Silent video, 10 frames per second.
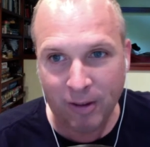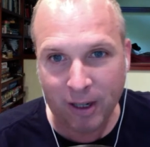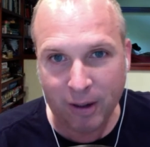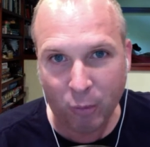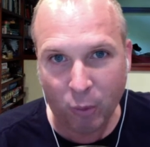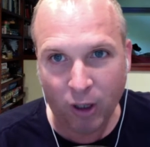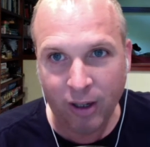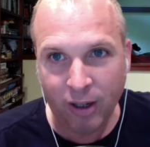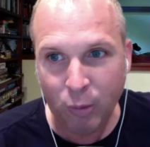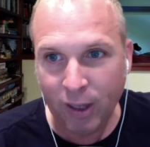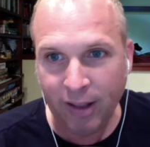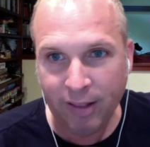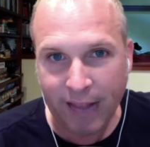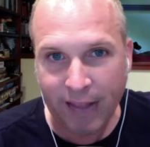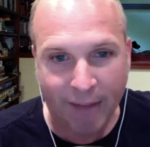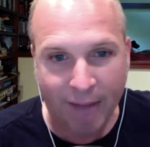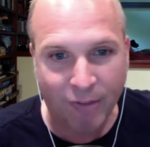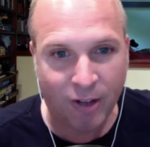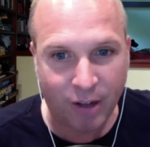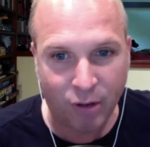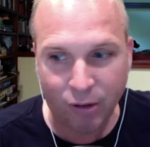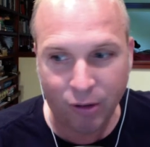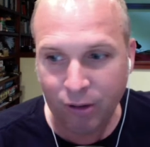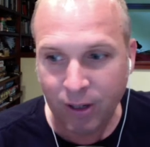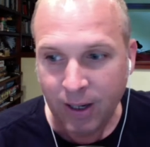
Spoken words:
working with advertisers